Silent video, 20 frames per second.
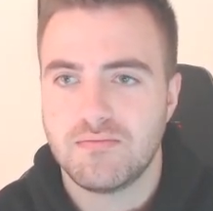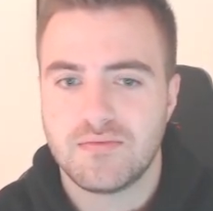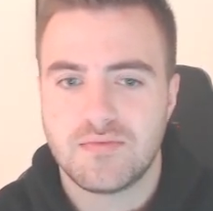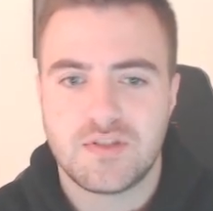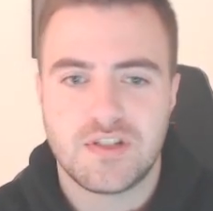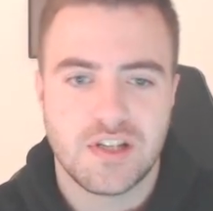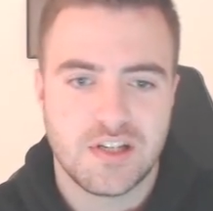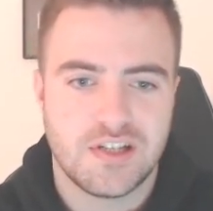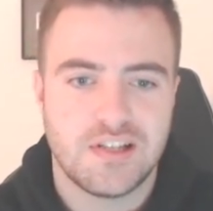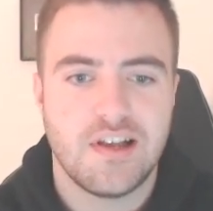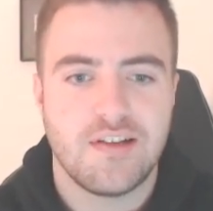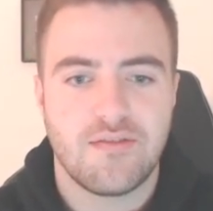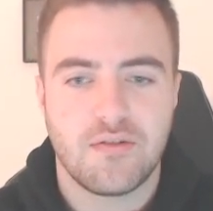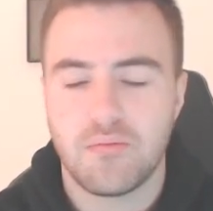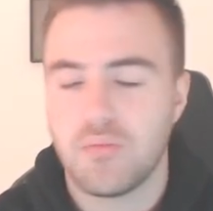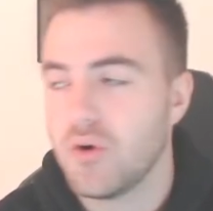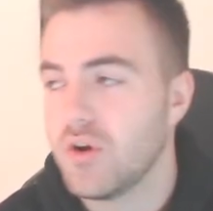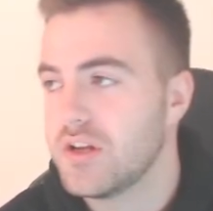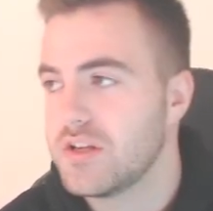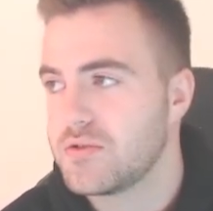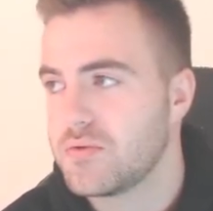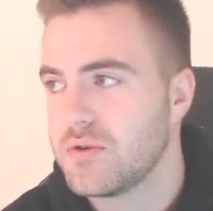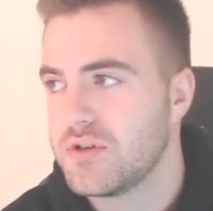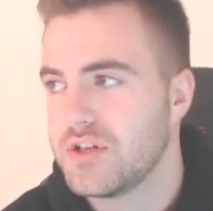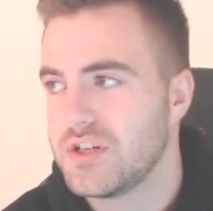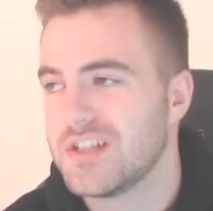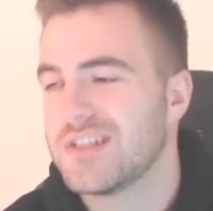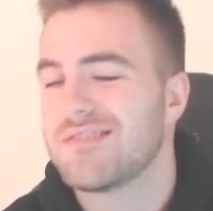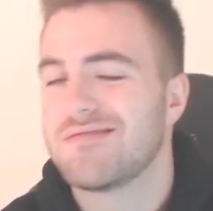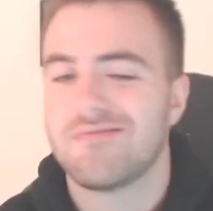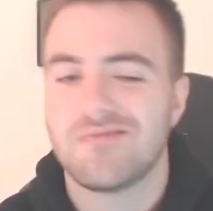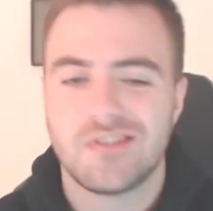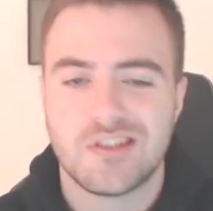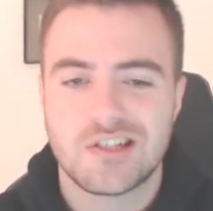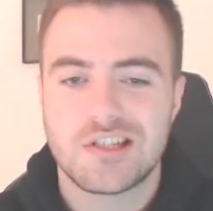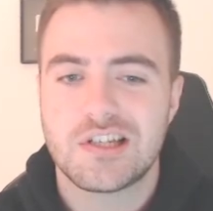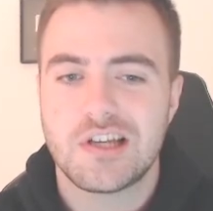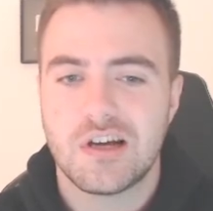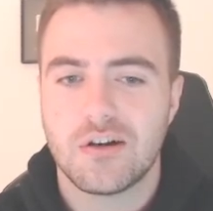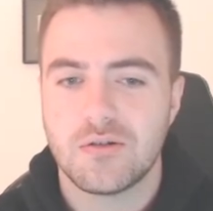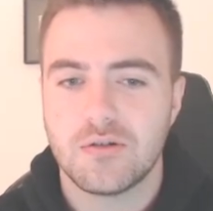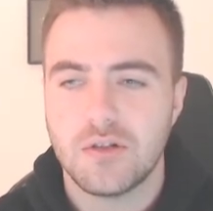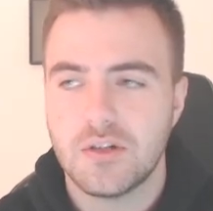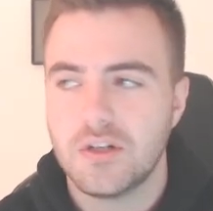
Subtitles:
7 points, which is still